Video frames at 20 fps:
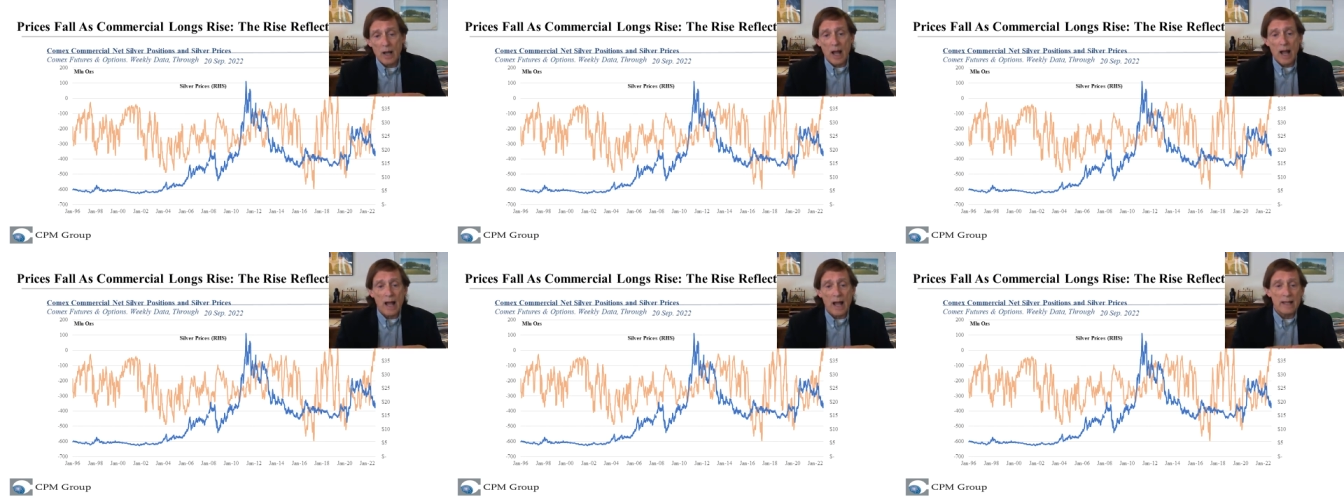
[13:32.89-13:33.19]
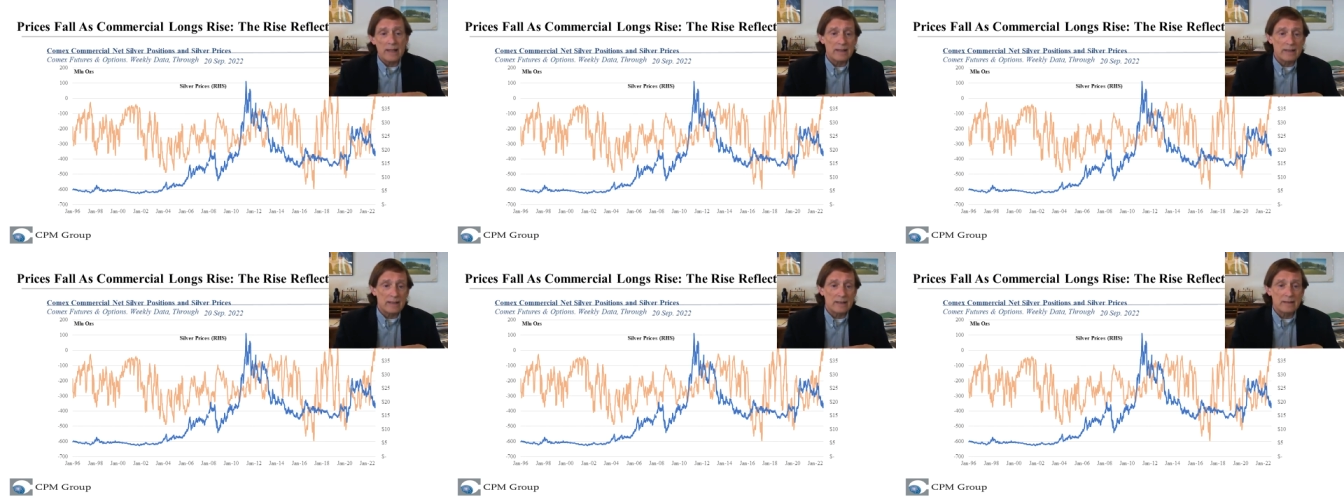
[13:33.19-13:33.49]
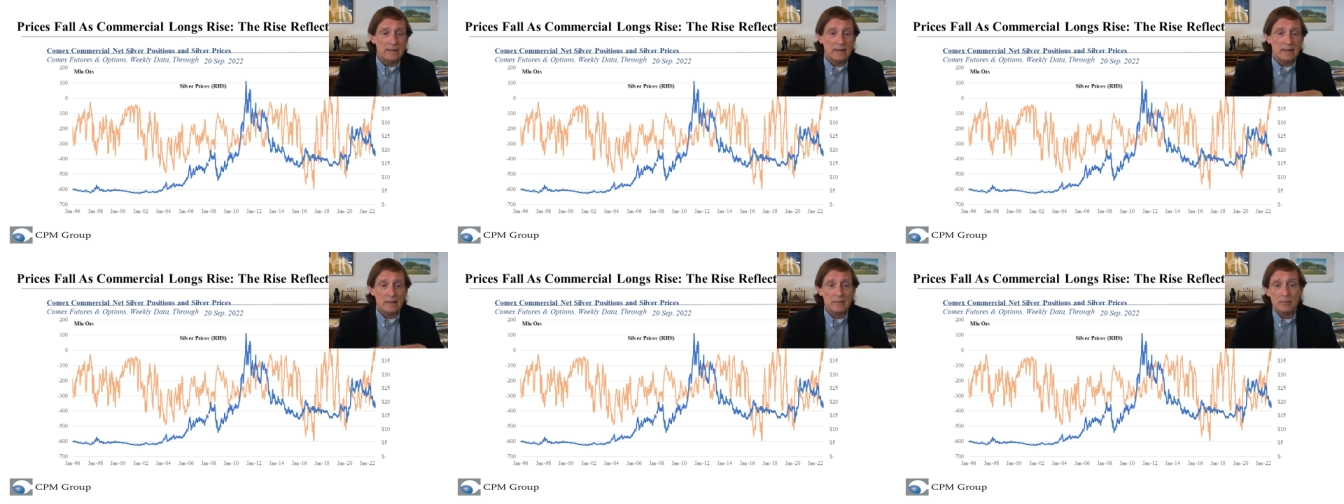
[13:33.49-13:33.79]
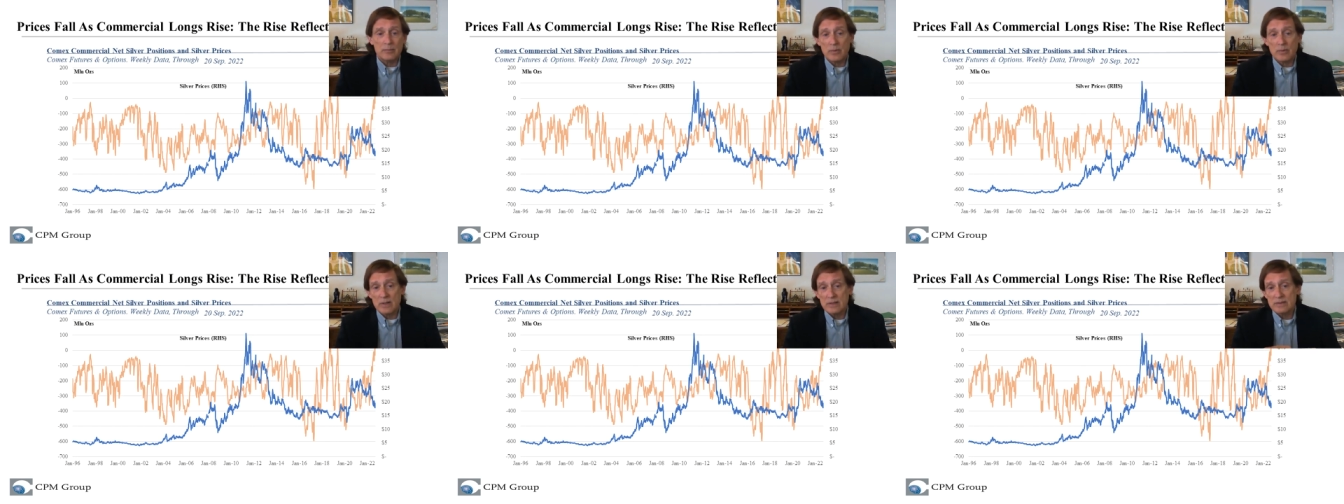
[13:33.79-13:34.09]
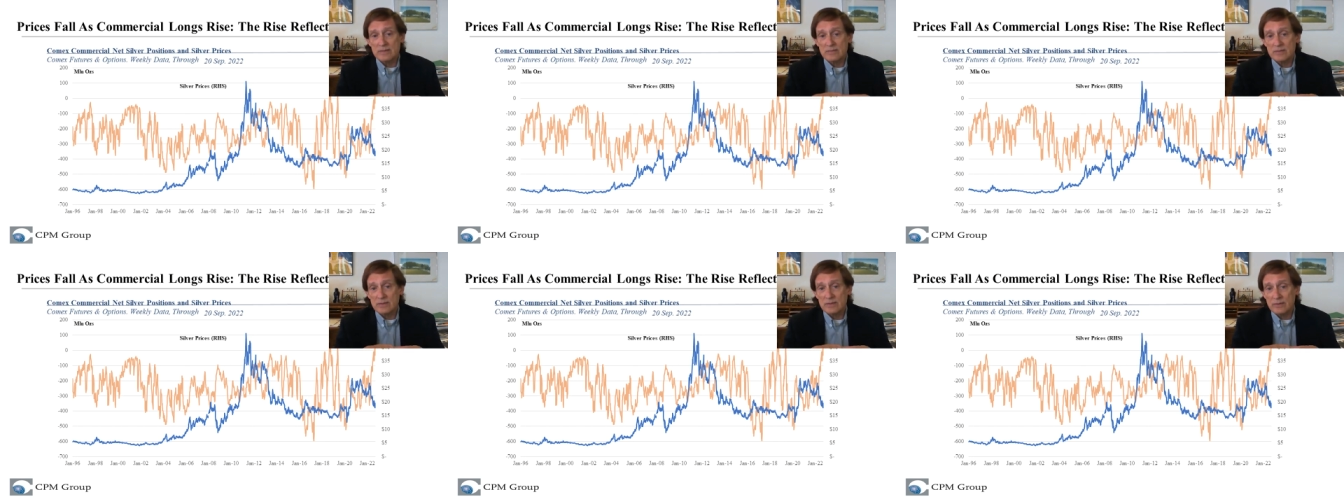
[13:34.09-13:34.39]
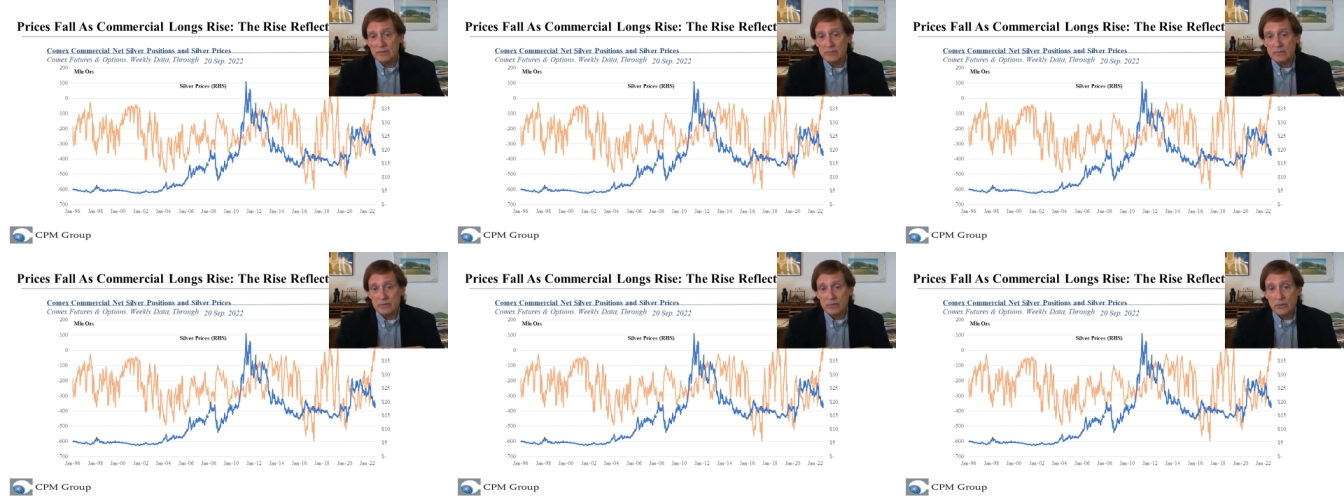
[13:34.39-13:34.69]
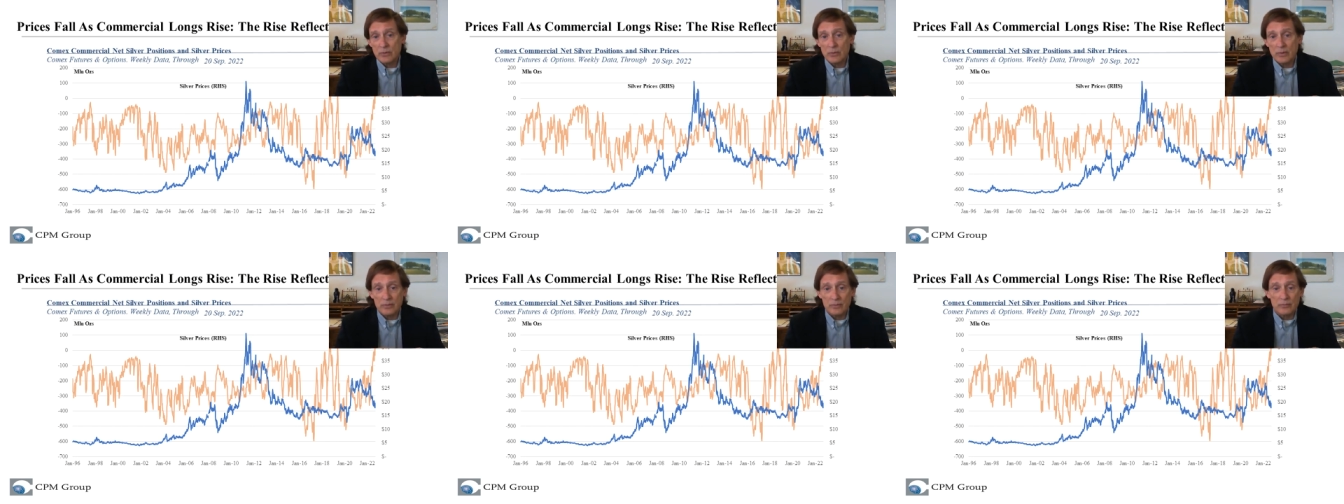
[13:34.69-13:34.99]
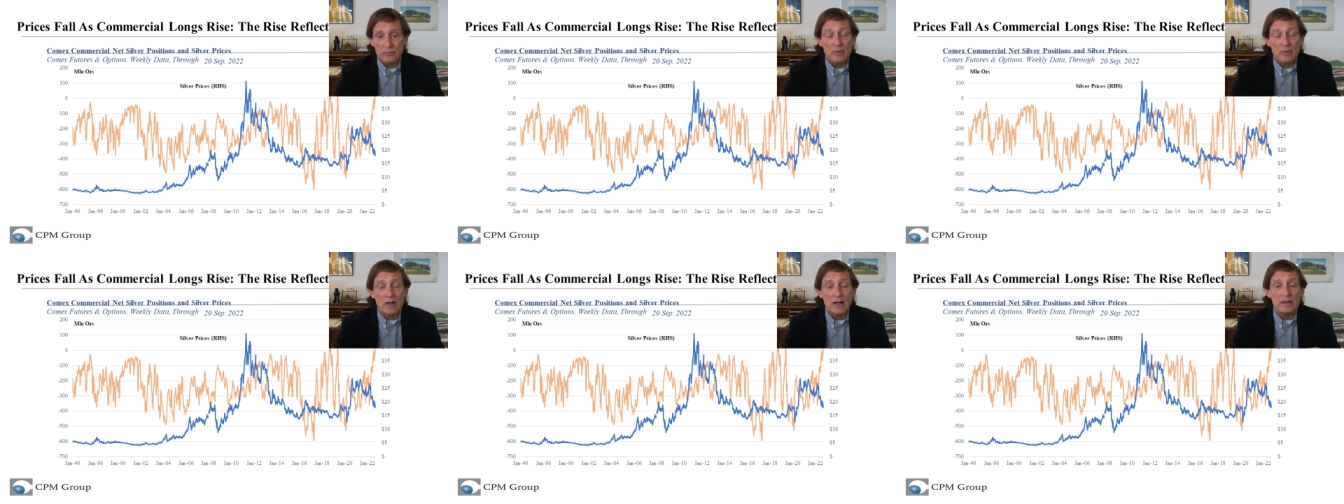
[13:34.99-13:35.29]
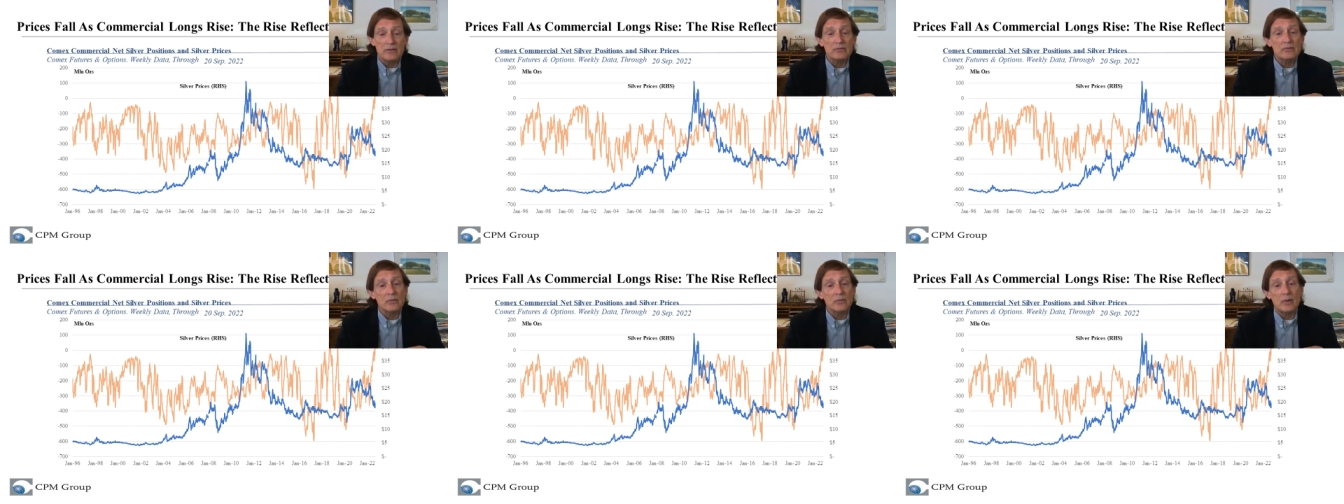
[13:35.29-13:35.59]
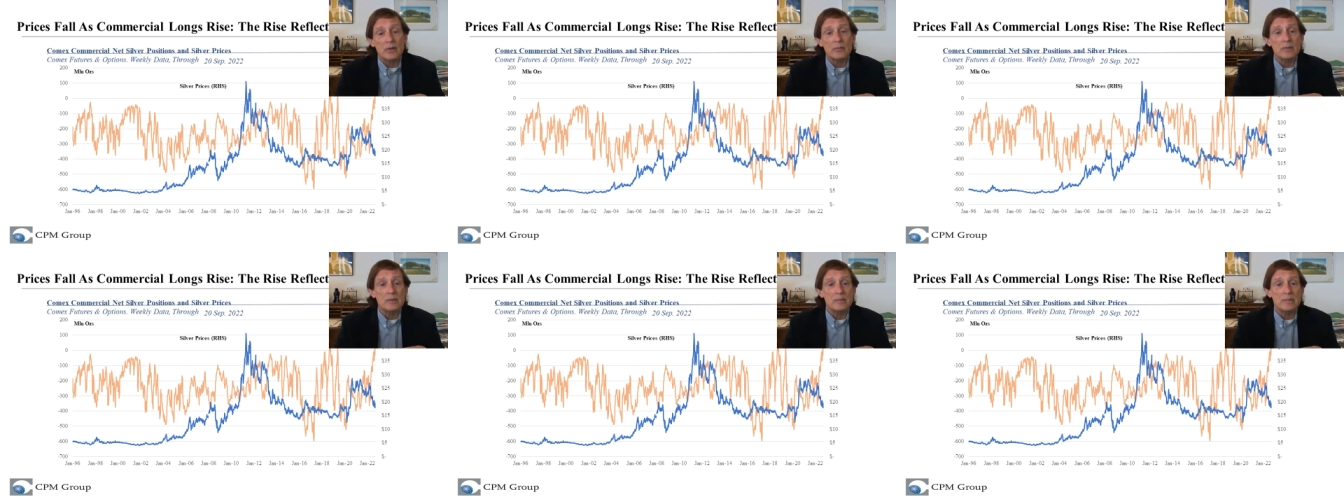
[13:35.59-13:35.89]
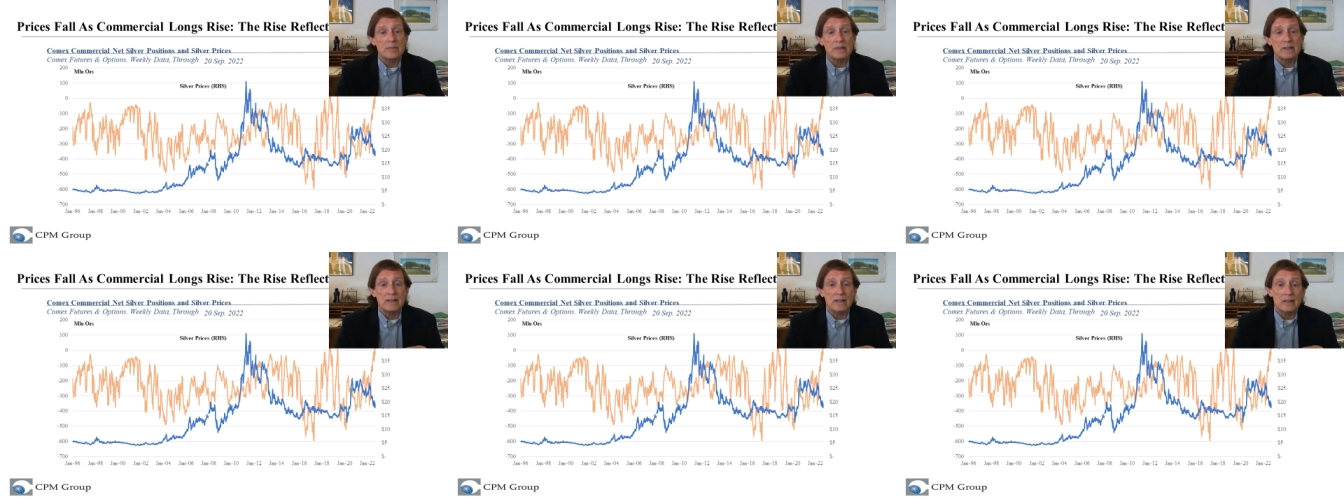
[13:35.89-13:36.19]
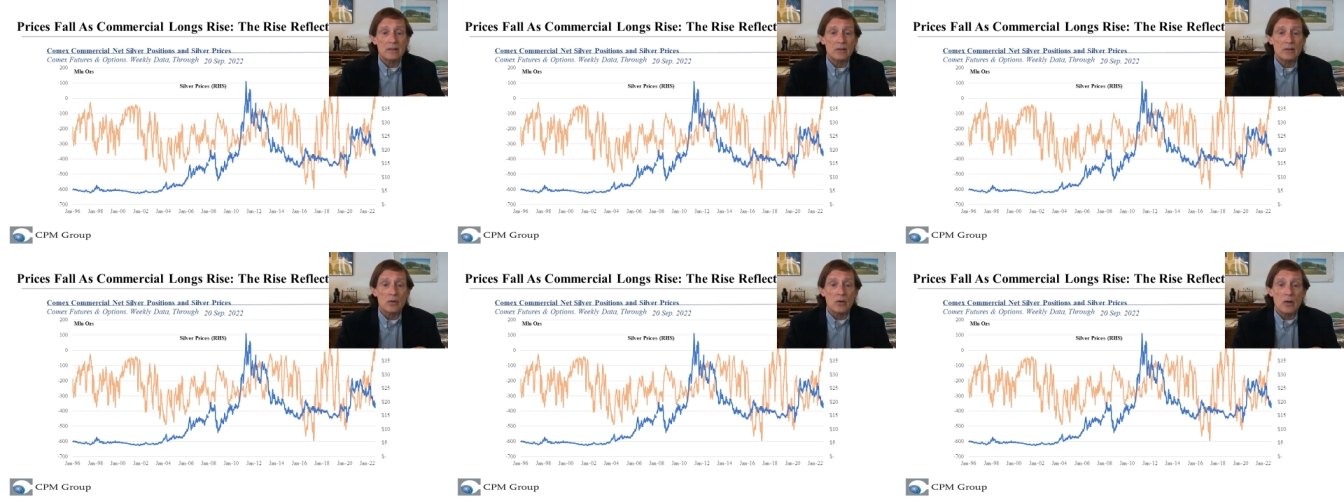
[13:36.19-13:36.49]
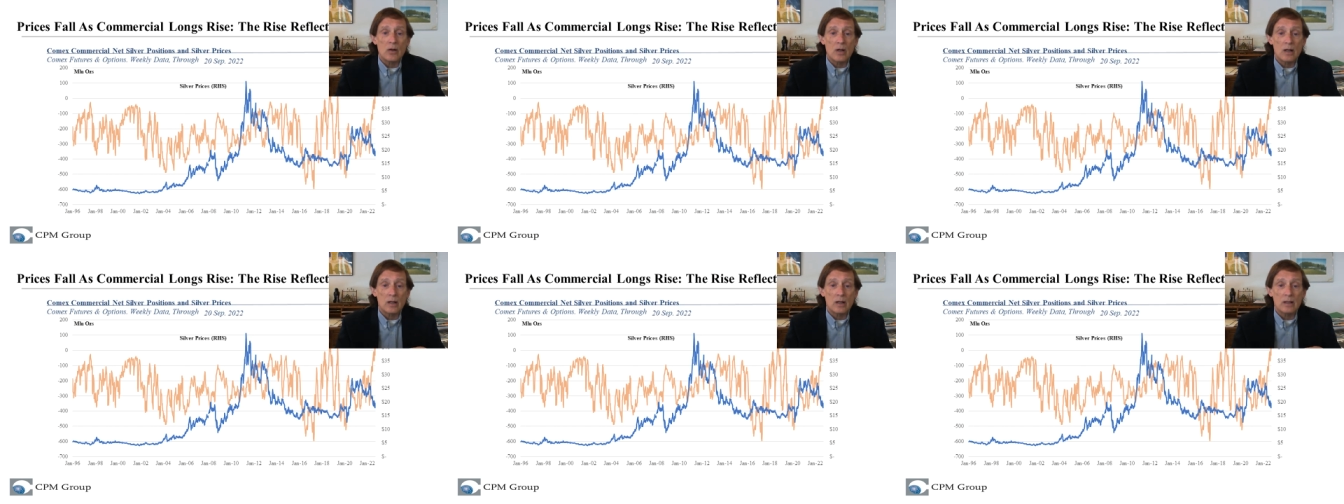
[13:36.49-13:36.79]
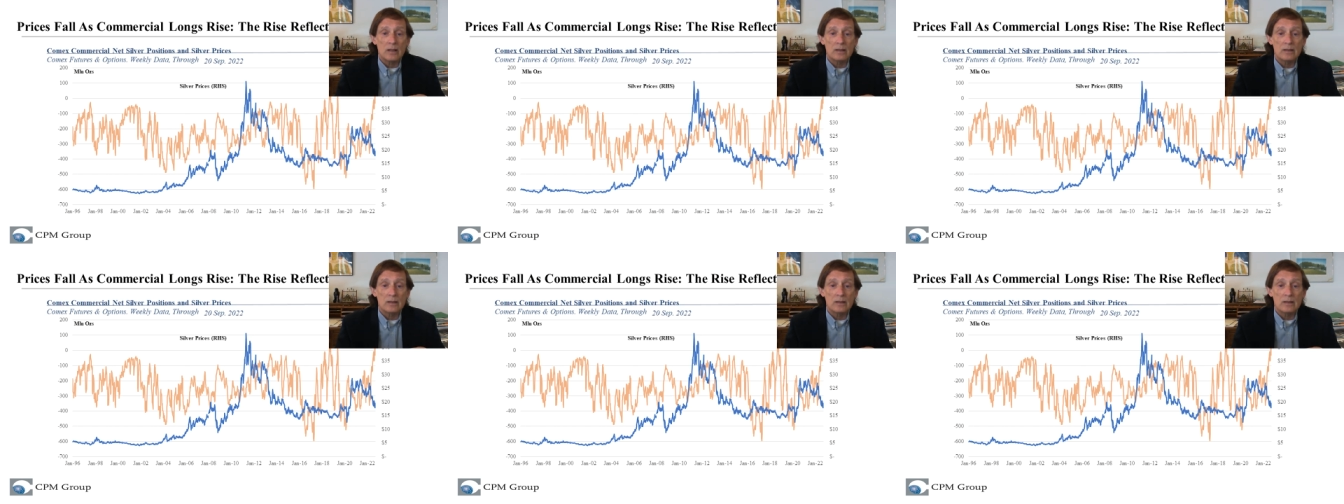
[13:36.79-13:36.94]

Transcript: I think that the price of silver is going to rise, so I want to be net long.